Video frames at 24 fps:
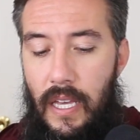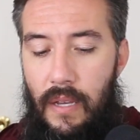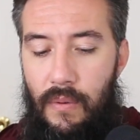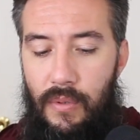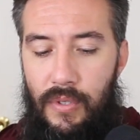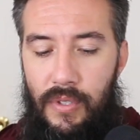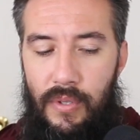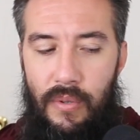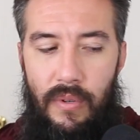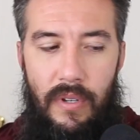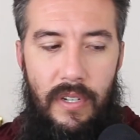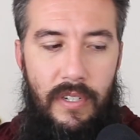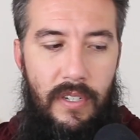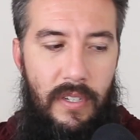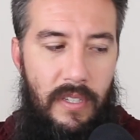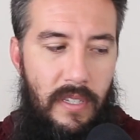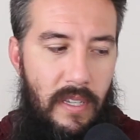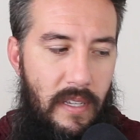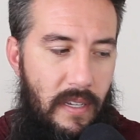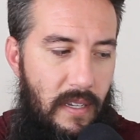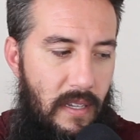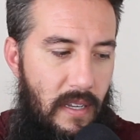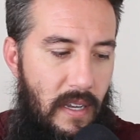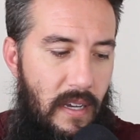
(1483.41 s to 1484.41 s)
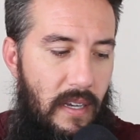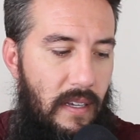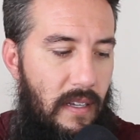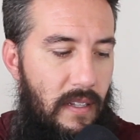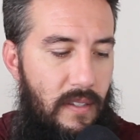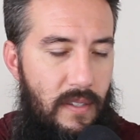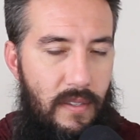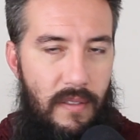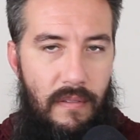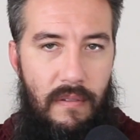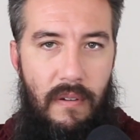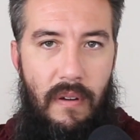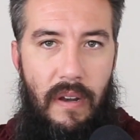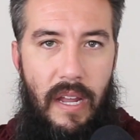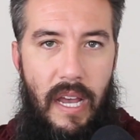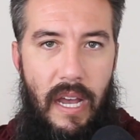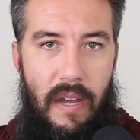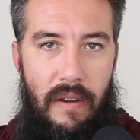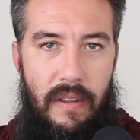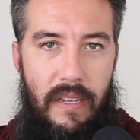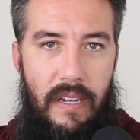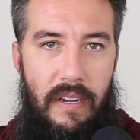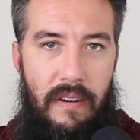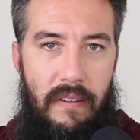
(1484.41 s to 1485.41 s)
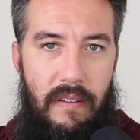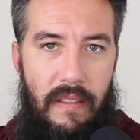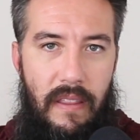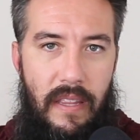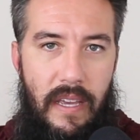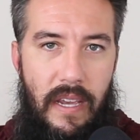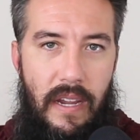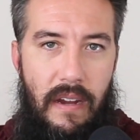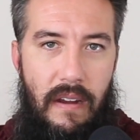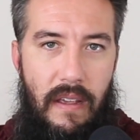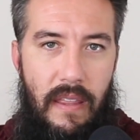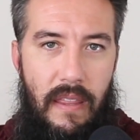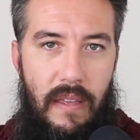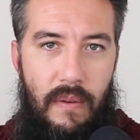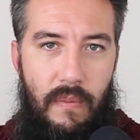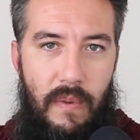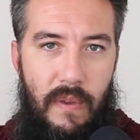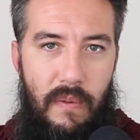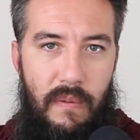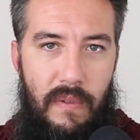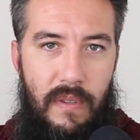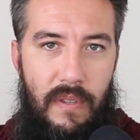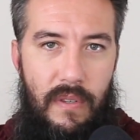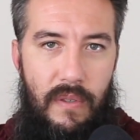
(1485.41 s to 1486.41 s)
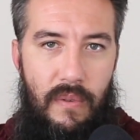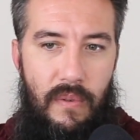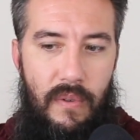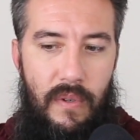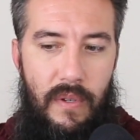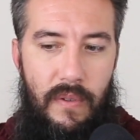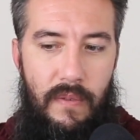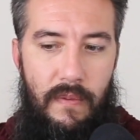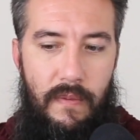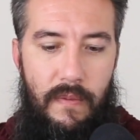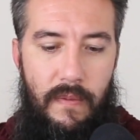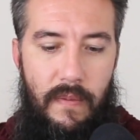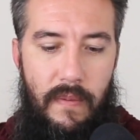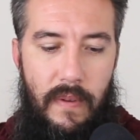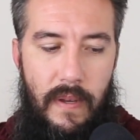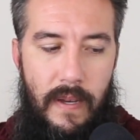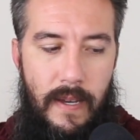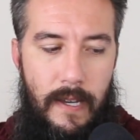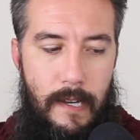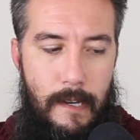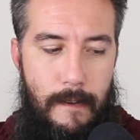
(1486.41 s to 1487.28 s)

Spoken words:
It was sort of just like nuggets thrown out here and there, and then we would sort of